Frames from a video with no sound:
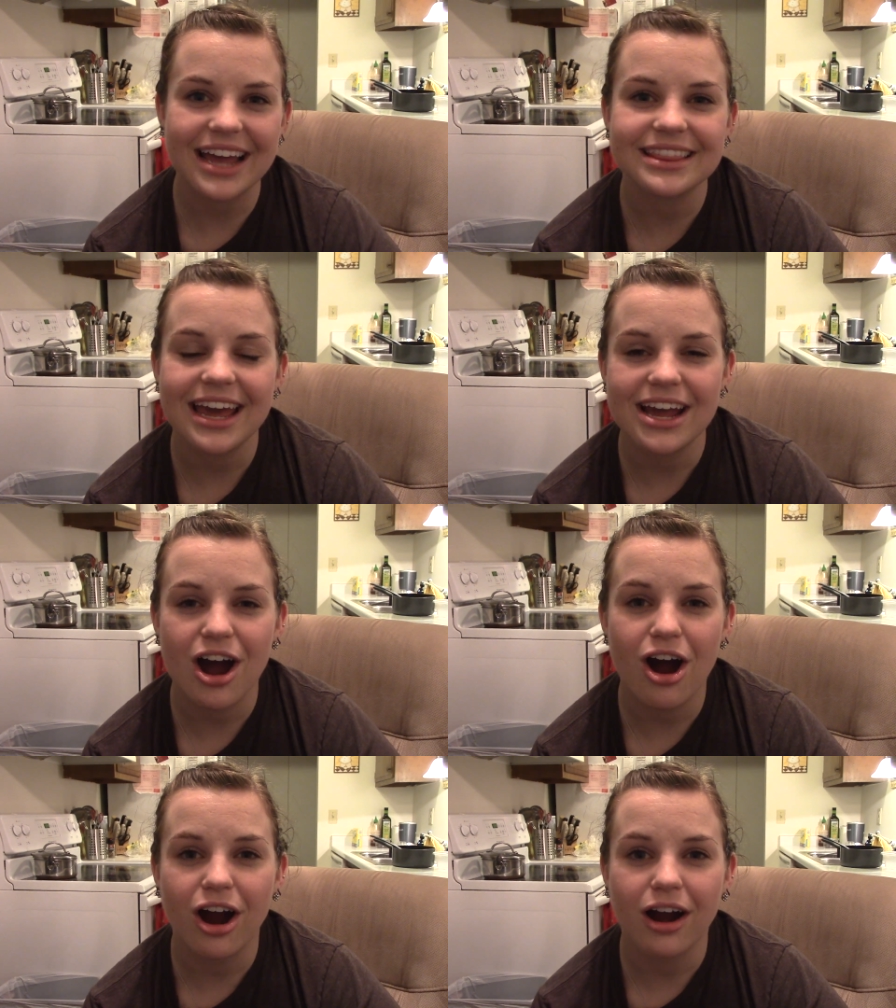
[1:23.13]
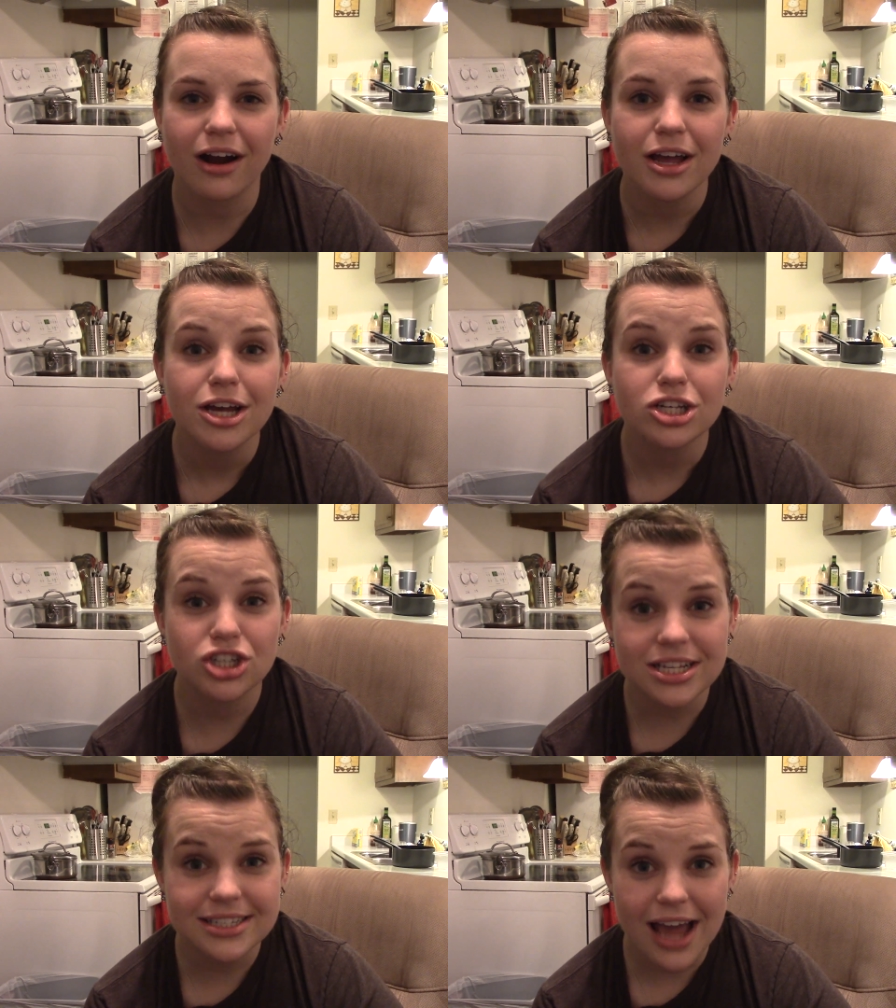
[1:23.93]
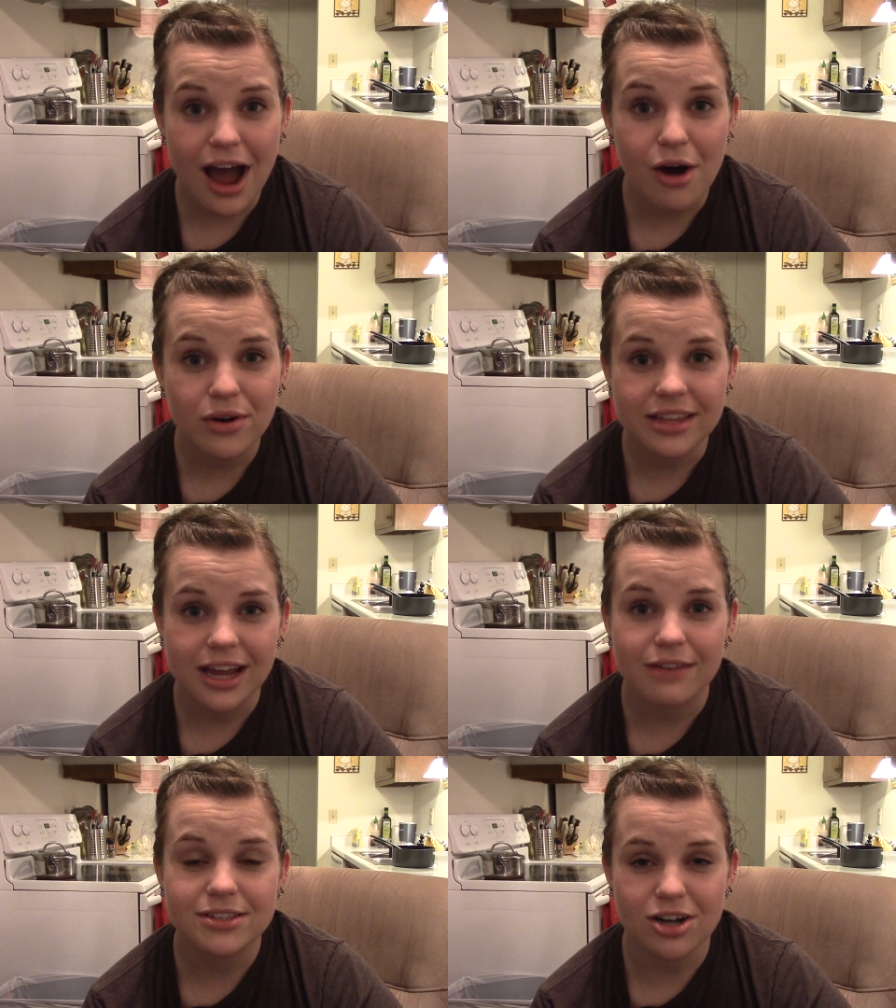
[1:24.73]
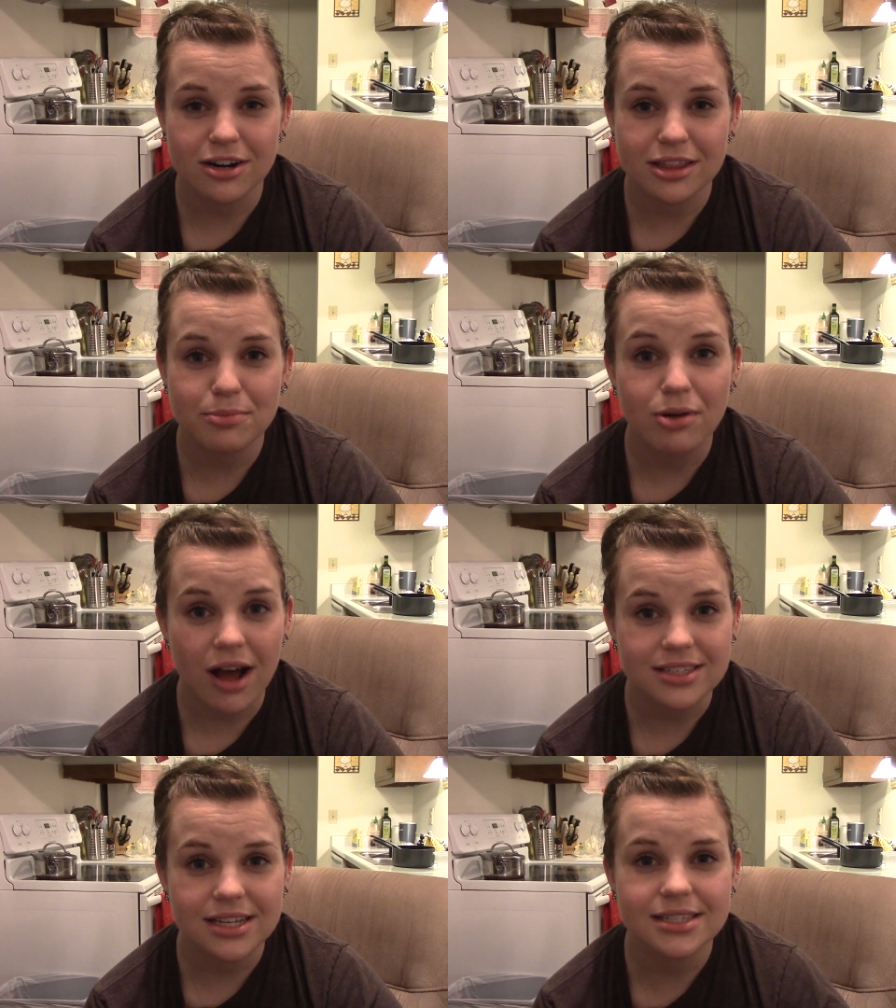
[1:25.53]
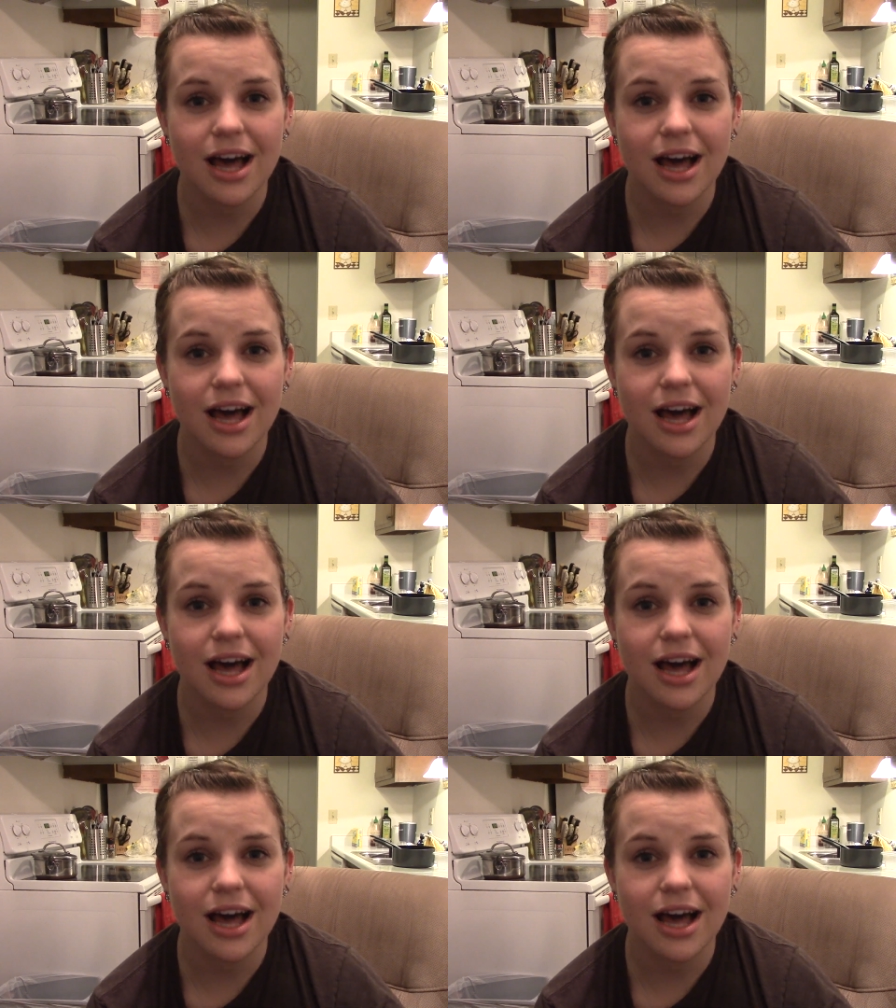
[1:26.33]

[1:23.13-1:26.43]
And they are, just now, they have started the process